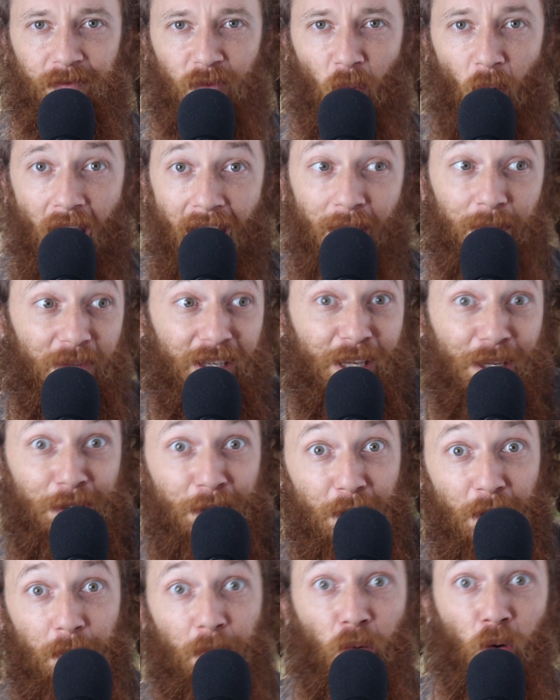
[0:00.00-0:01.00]
Why? Because
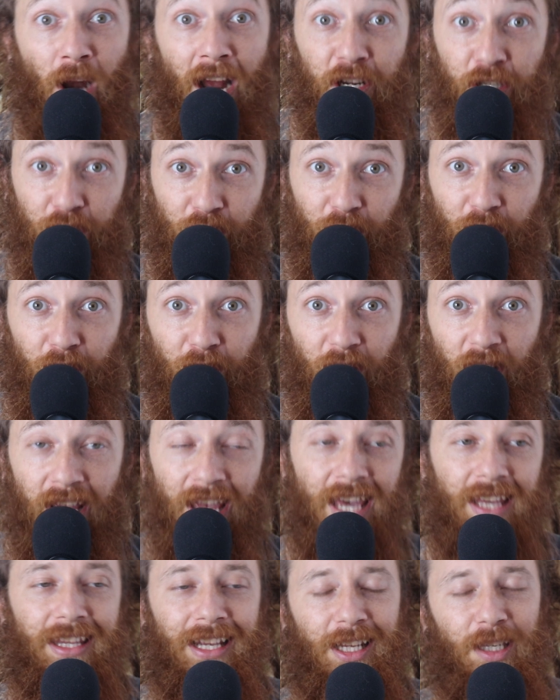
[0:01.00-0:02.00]
of the pressure
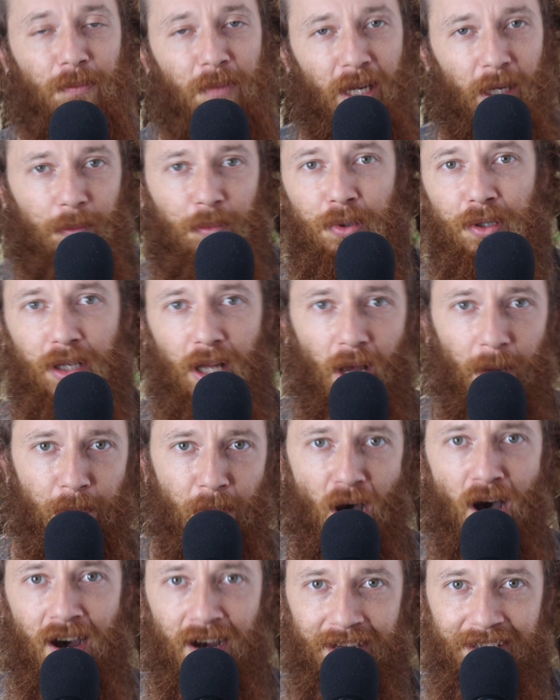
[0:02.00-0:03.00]
that is being put
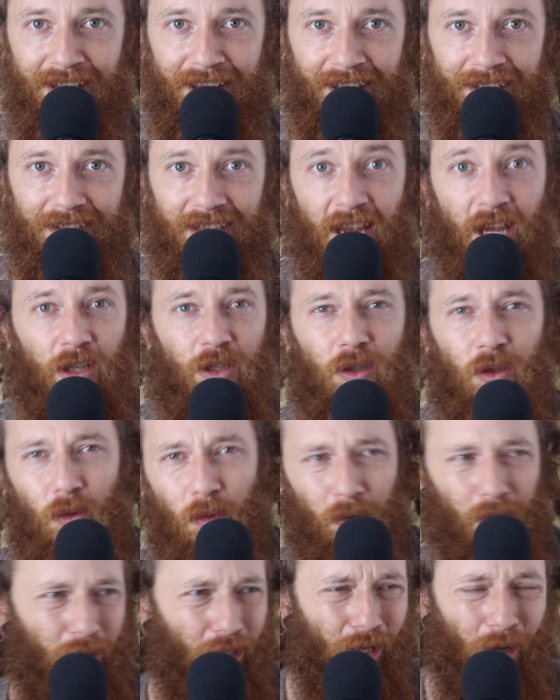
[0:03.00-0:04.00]
upon us
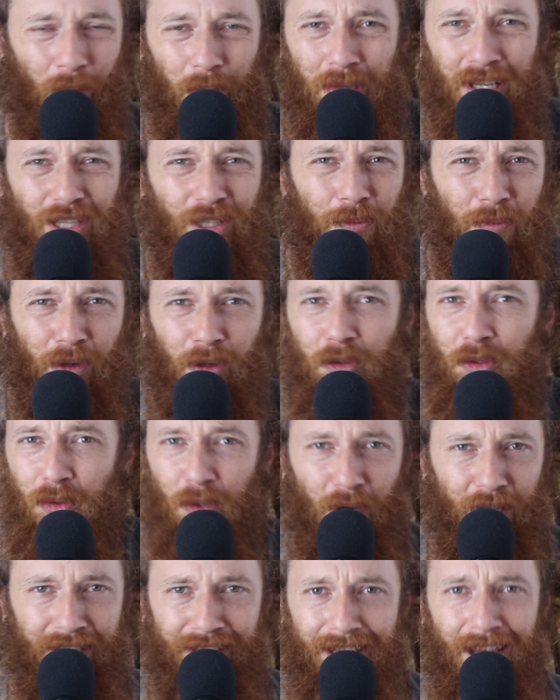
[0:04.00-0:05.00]
to, you know, be
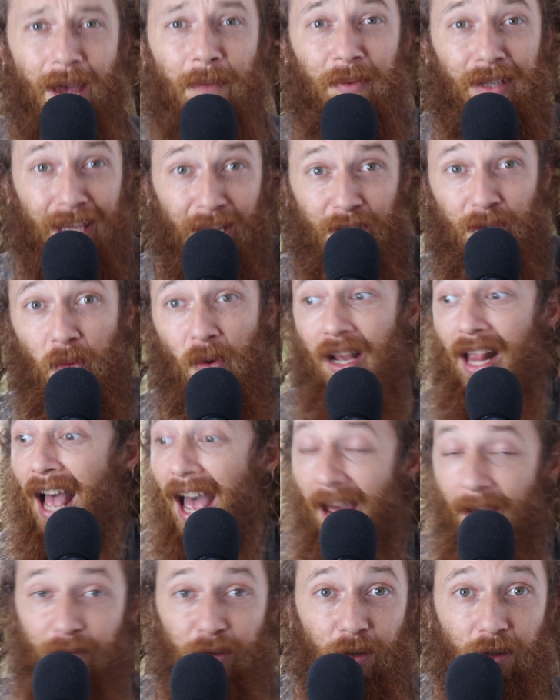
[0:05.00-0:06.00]
spiritual all the time. And guess what?
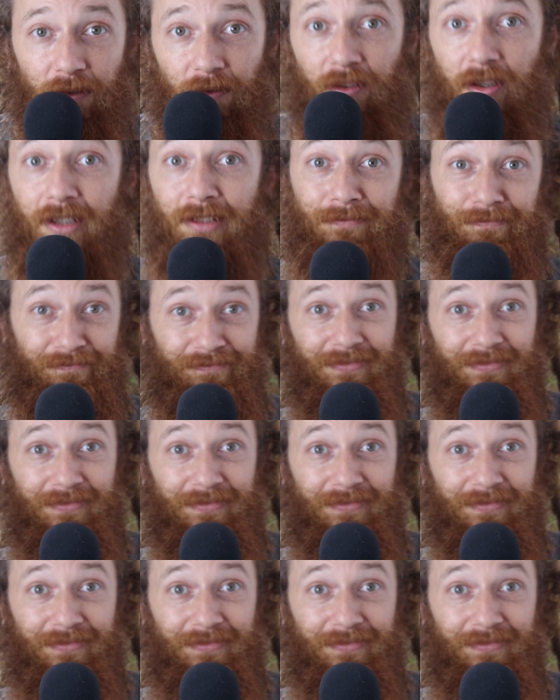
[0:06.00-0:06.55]
I have news for you.